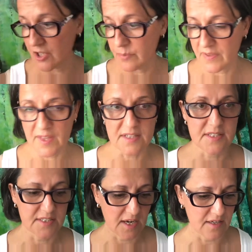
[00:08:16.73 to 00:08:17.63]
know when that's
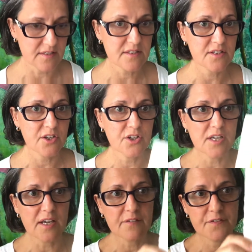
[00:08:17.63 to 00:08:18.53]
done so you
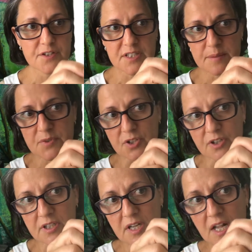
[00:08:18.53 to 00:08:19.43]
can get first dibs on
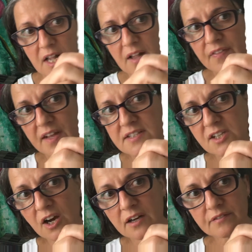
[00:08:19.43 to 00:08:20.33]
it. That's
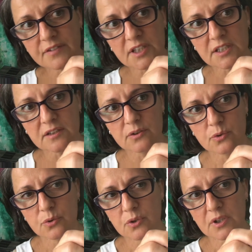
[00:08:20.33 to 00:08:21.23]
kind of like,
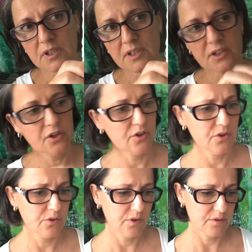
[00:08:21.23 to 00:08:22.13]

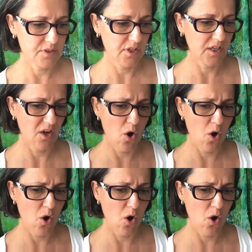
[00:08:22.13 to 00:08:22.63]
I was like,